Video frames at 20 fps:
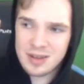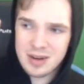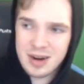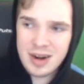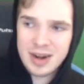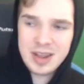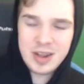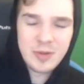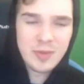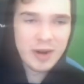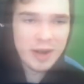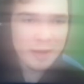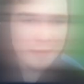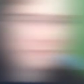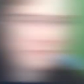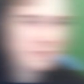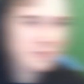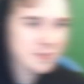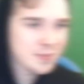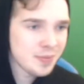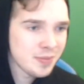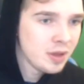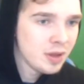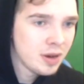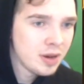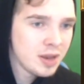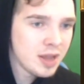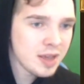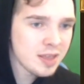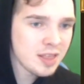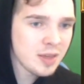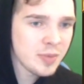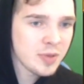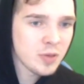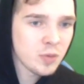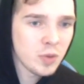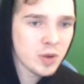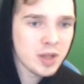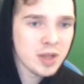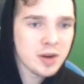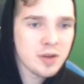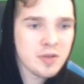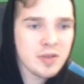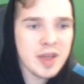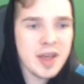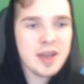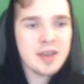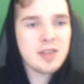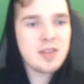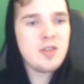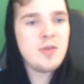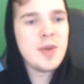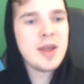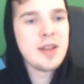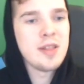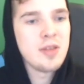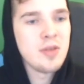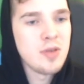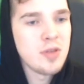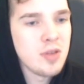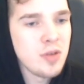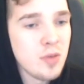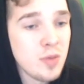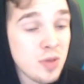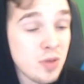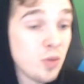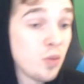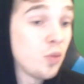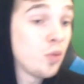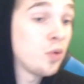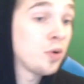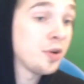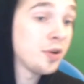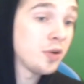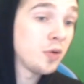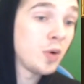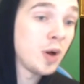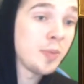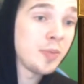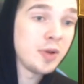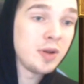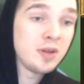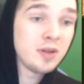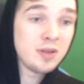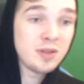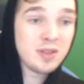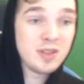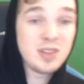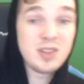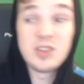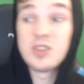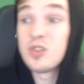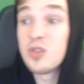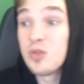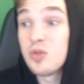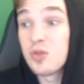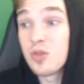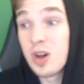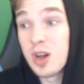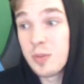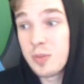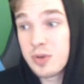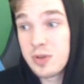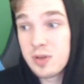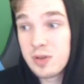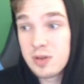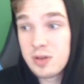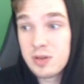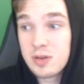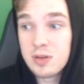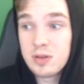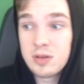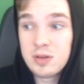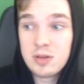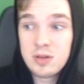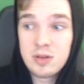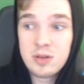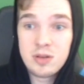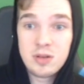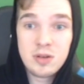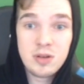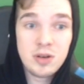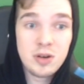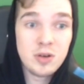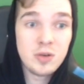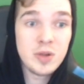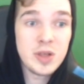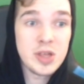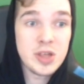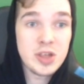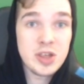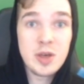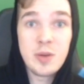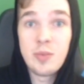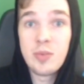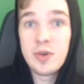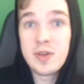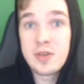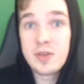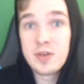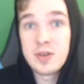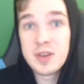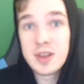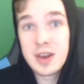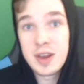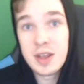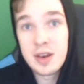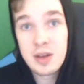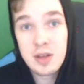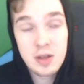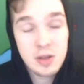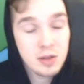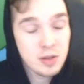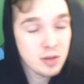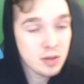You're out of here, buddy. Next up is Woodcutter's Axe. 2 mana 2/2. It's a warrior weapon. It's a 2-drop. Holy shit, Blizzard did it.